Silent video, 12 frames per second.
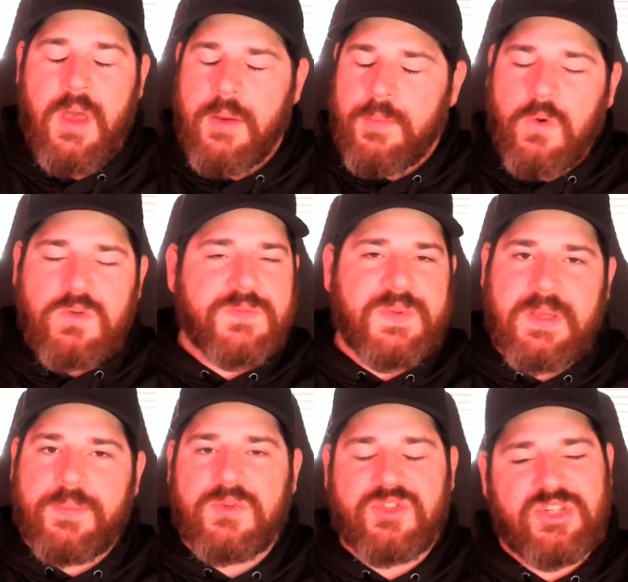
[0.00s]
Most
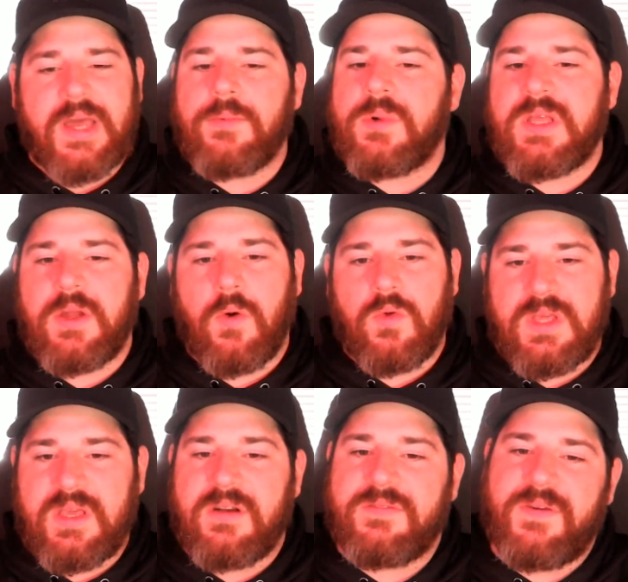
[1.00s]
people generally are only
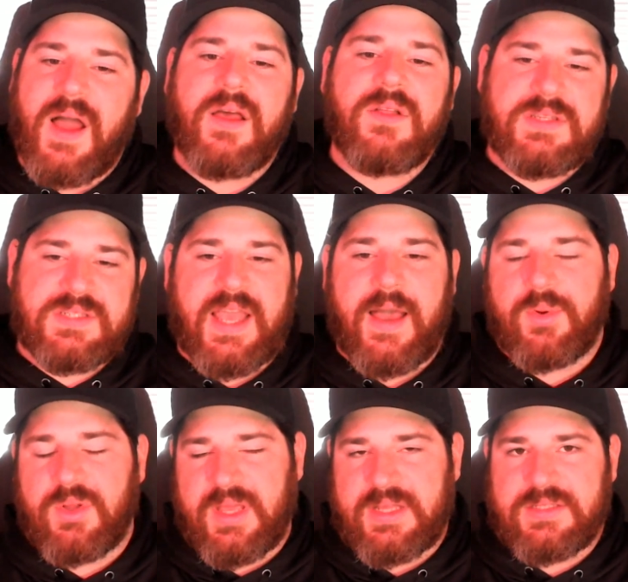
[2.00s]
going to file these capital
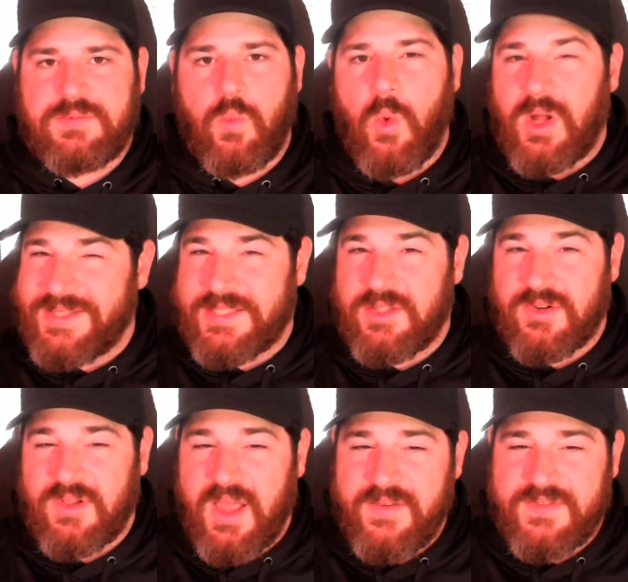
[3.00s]
gains once in their
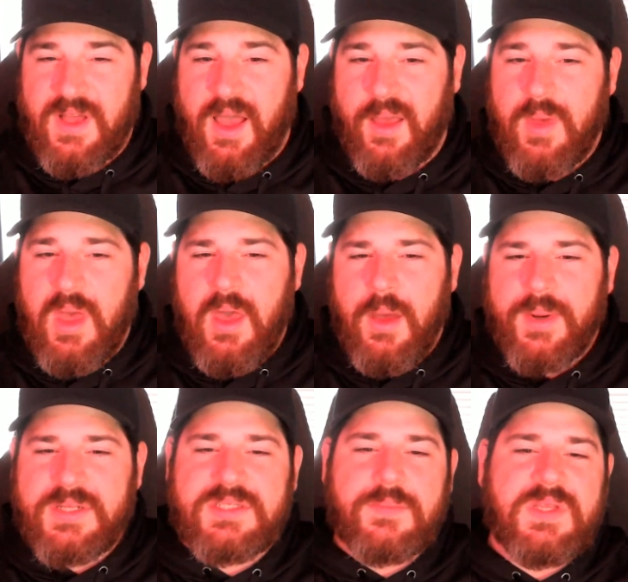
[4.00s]
lifetime, but
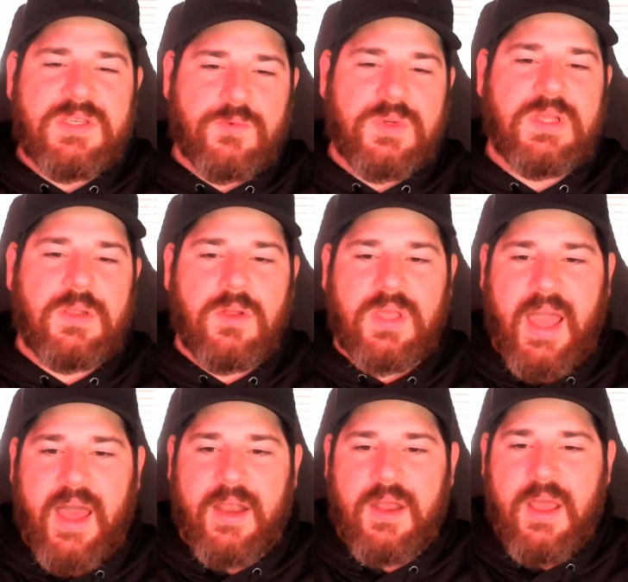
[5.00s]
it's something to really look
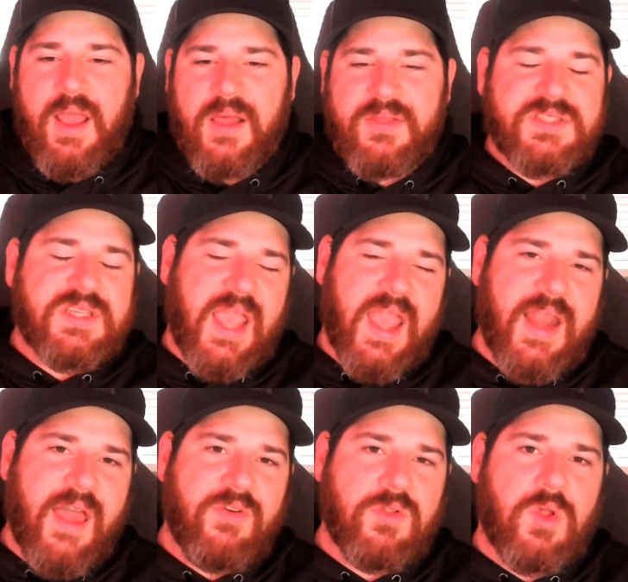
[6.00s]
at. And this can
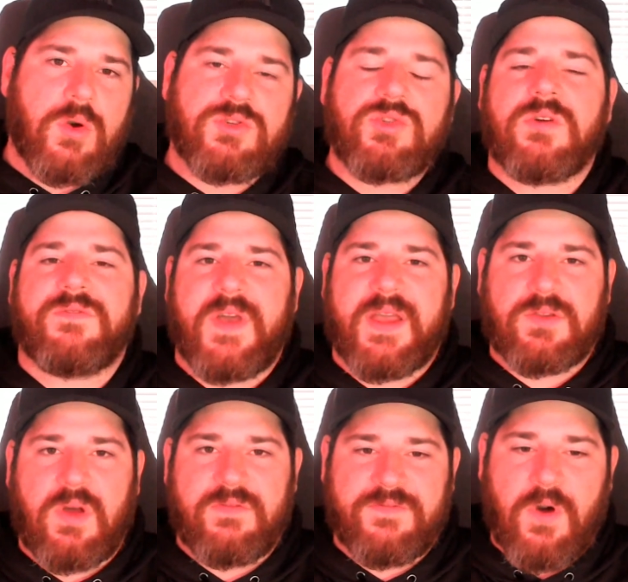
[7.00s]
have a larger effect
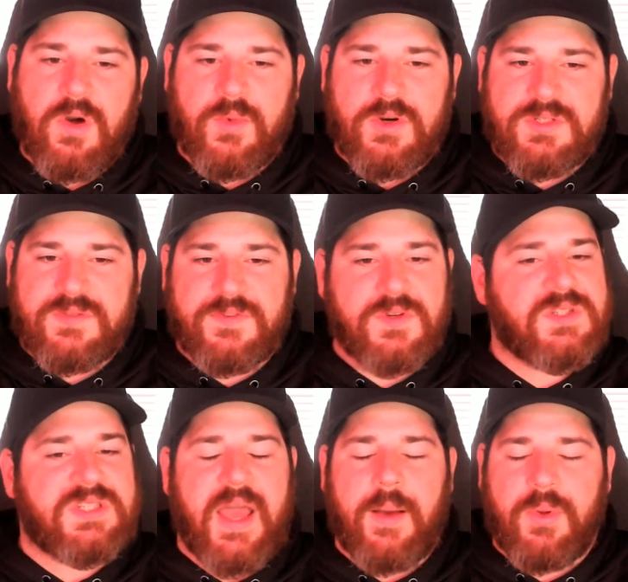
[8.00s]
on farmers. For
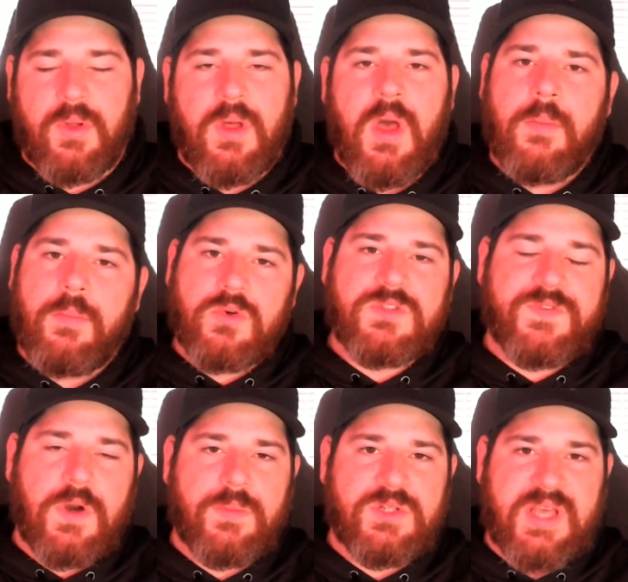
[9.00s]
example, most
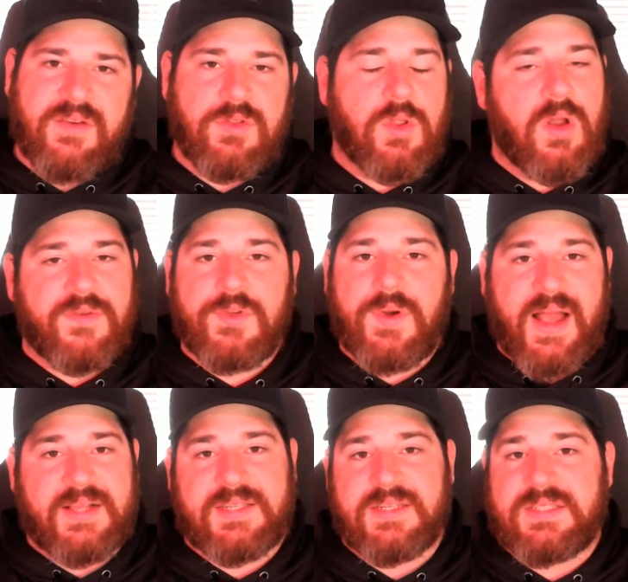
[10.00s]
farmers have a lot of their
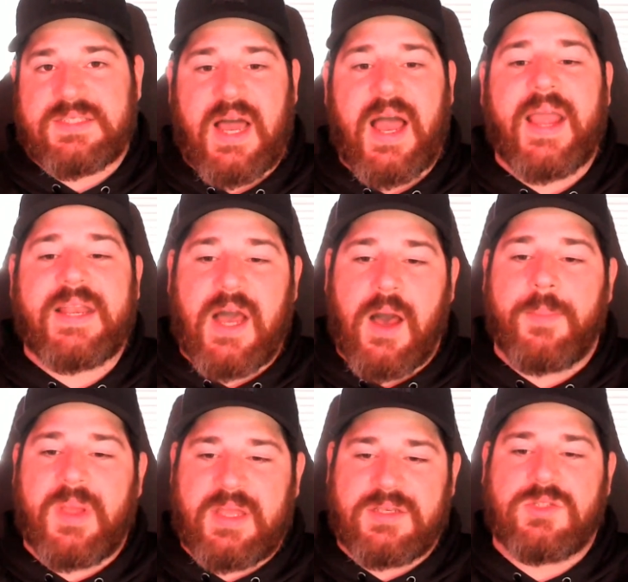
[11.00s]
assets tied up
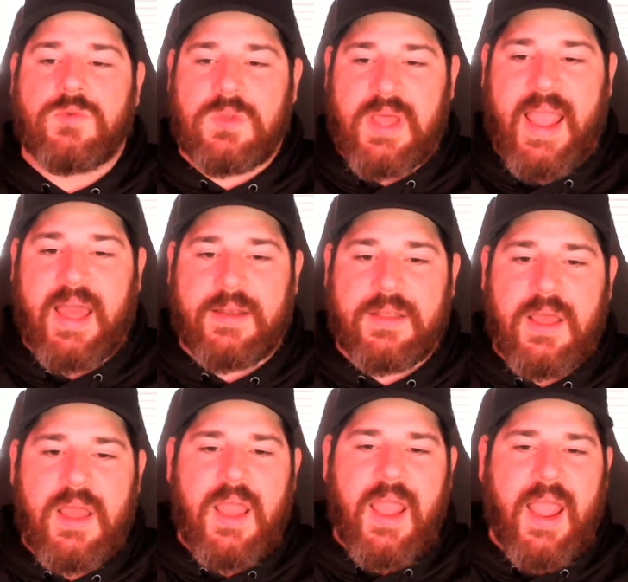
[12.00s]
into land.
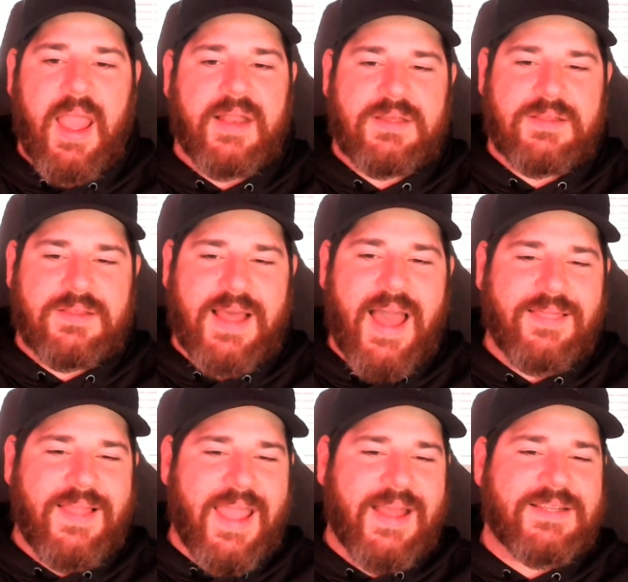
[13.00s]
And that
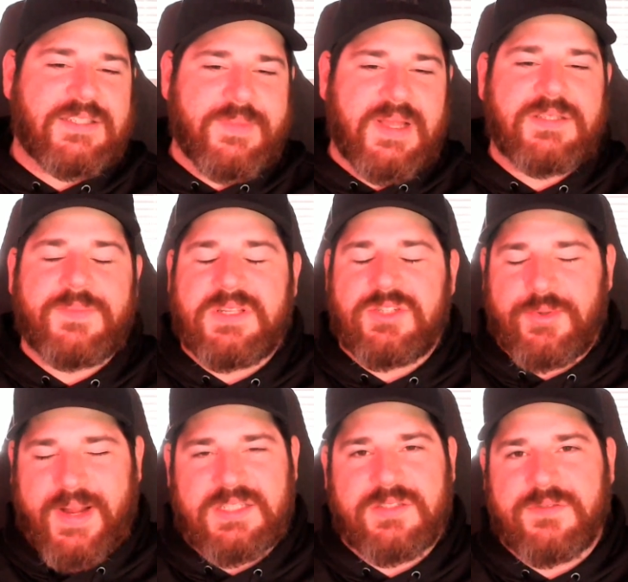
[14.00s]
land is meant to be
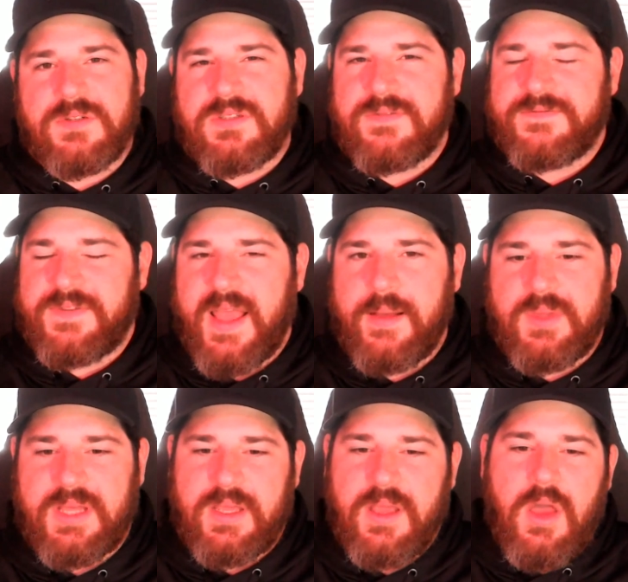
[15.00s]
transferred to
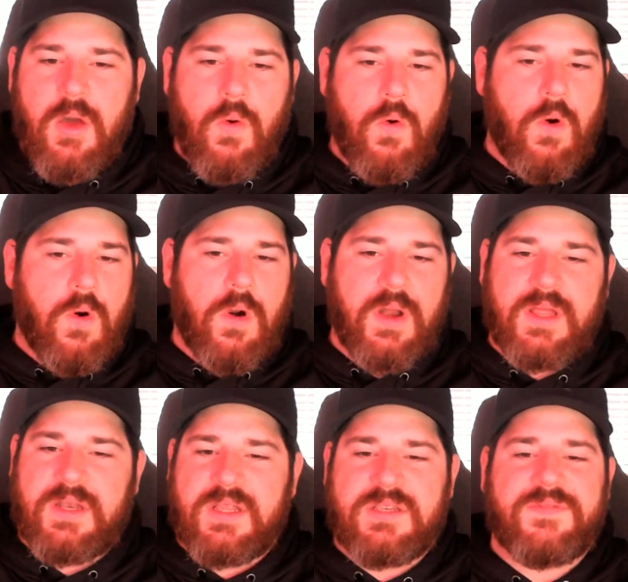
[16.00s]
family or an
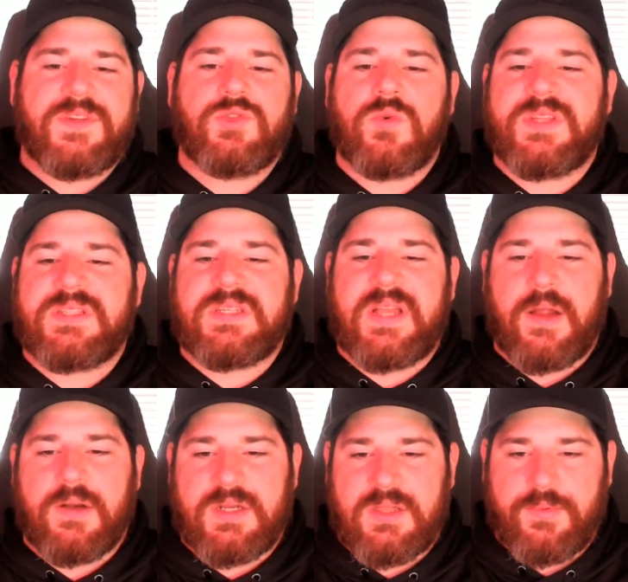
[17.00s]
individual that's
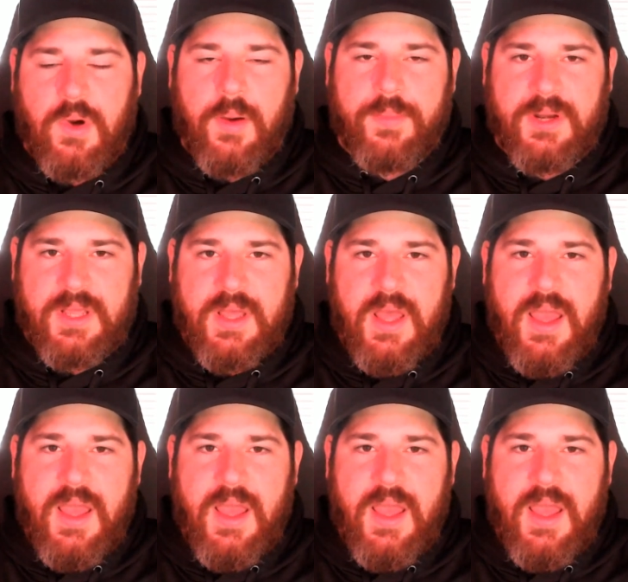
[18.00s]
inheriting the property.